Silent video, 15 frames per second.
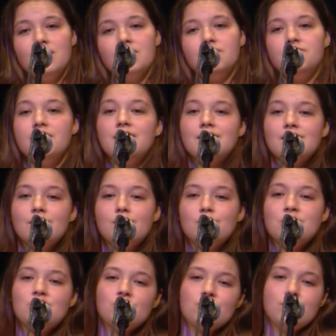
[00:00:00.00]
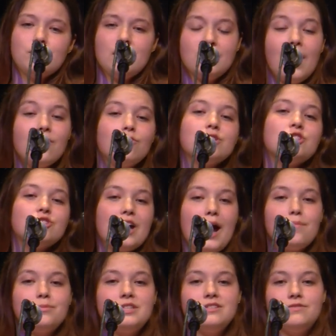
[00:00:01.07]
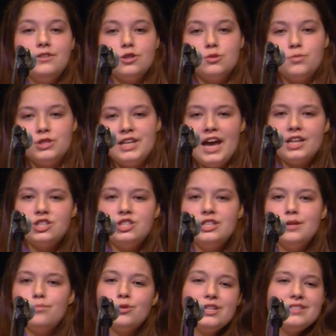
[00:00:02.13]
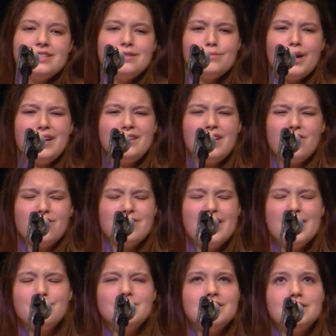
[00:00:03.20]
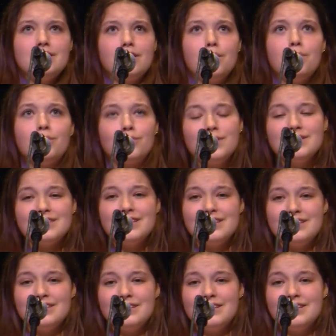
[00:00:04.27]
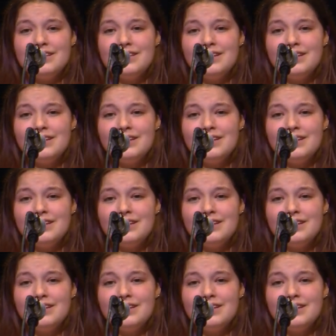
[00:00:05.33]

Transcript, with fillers: Fear was, tra love was trapped in fear's protection. A prison by another name is still a prison.